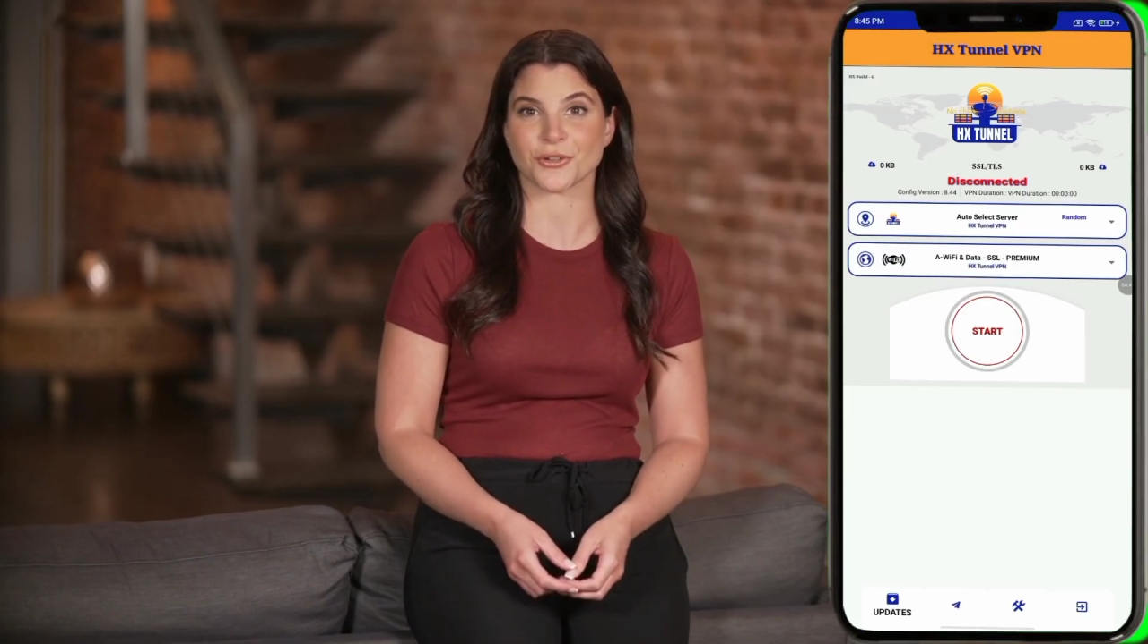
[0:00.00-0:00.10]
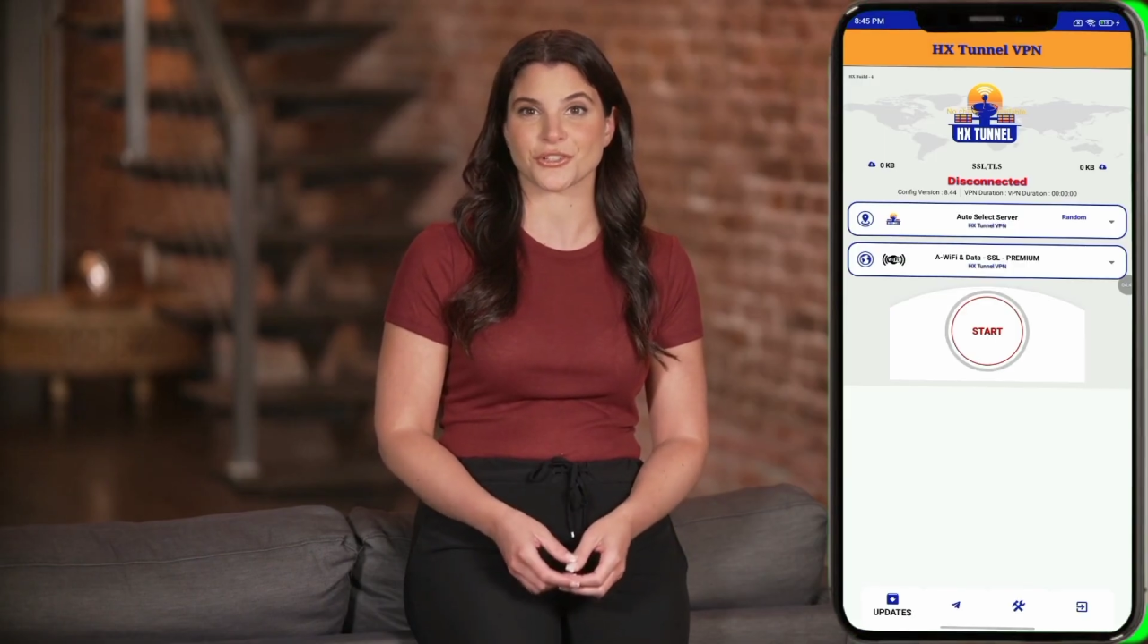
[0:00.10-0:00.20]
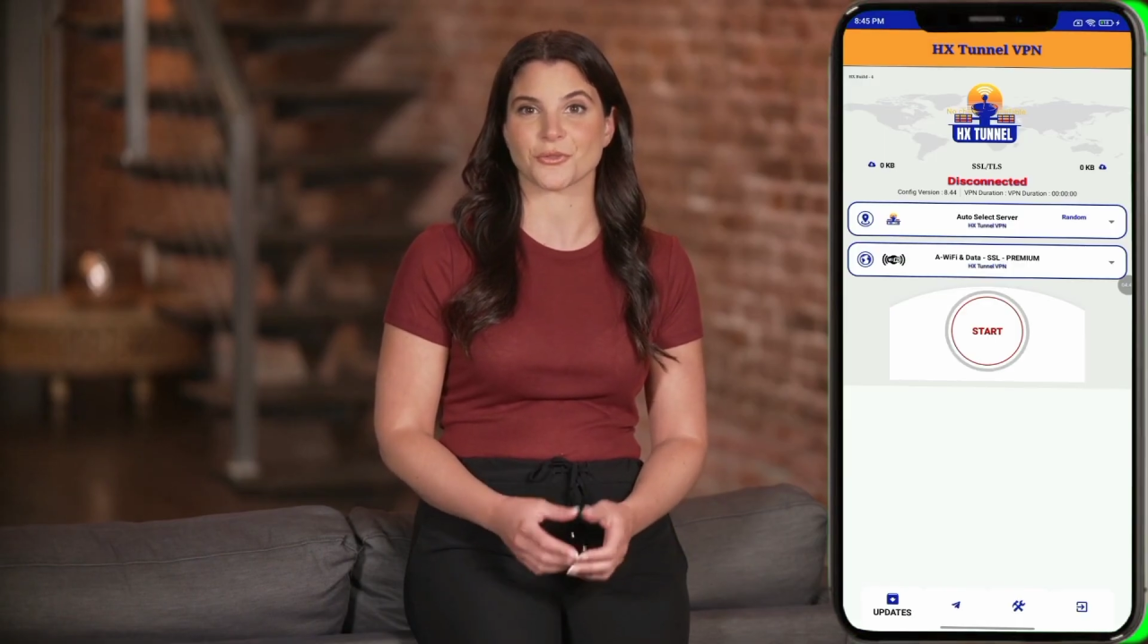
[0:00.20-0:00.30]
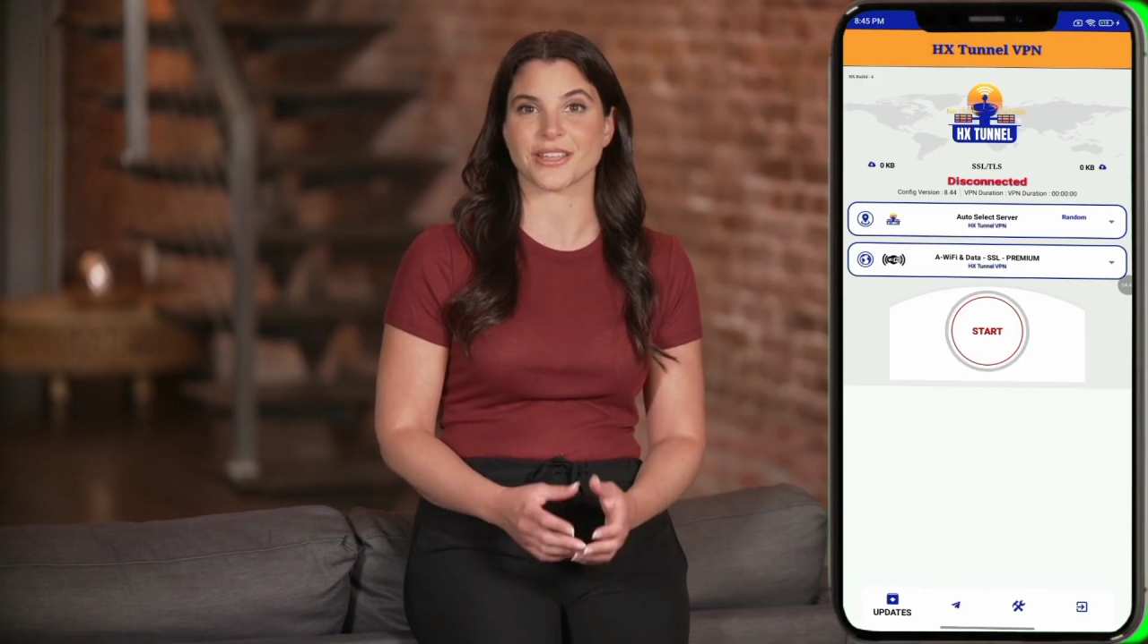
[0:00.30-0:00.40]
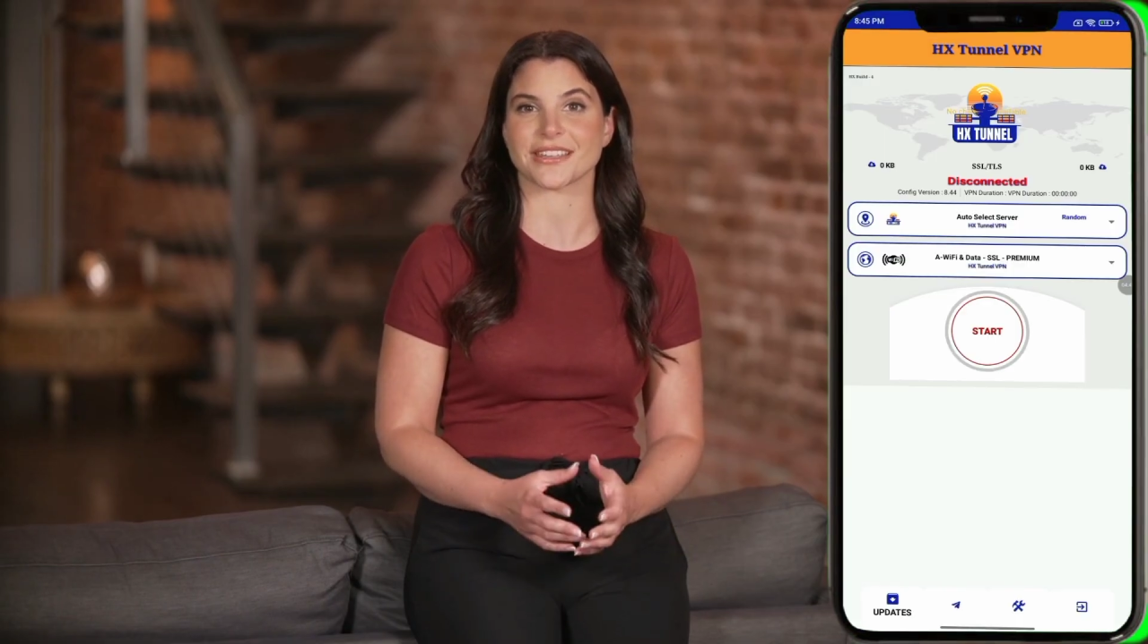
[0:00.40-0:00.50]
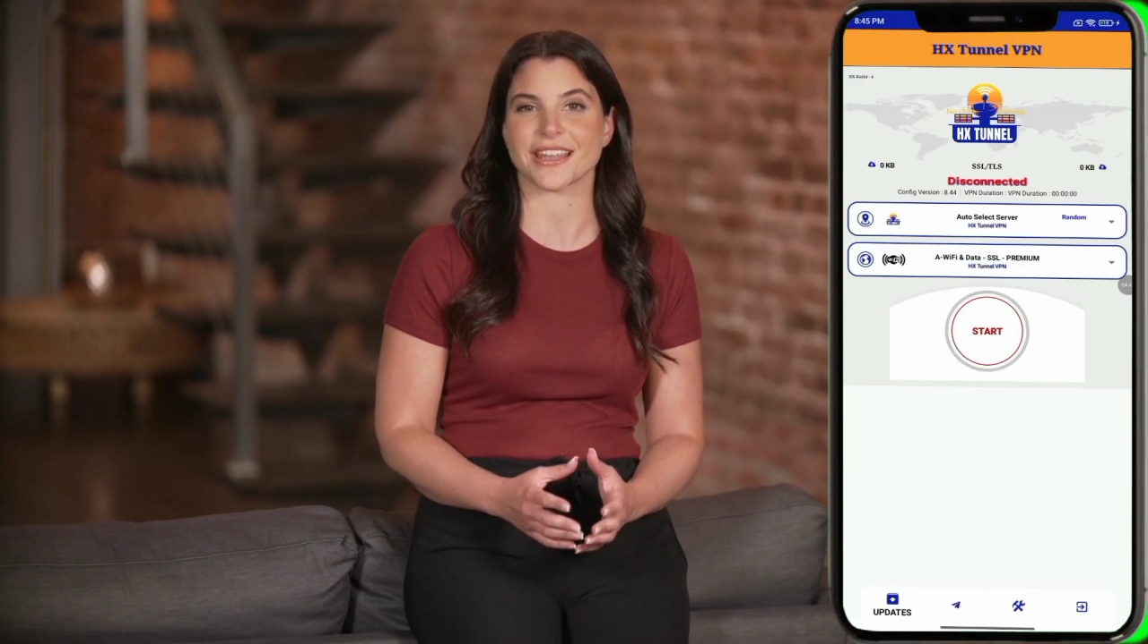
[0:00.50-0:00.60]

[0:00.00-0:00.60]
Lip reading: or Tweak